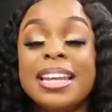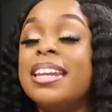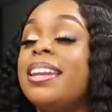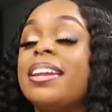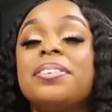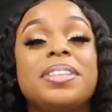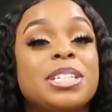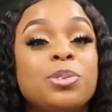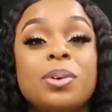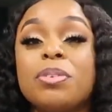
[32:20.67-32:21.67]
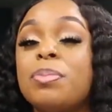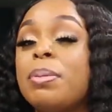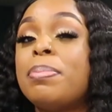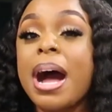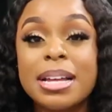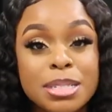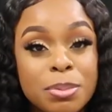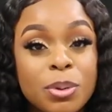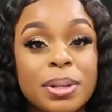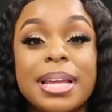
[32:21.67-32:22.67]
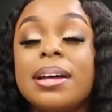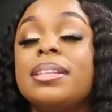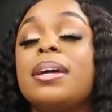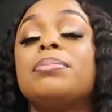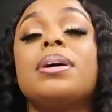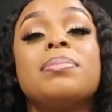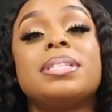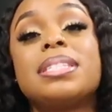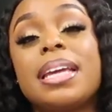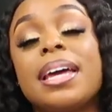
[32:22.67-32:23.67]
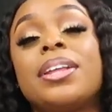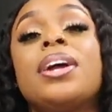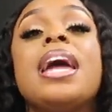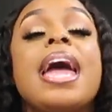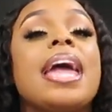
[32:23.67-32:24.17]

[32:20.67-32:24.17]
none of this would have been possible without them coming together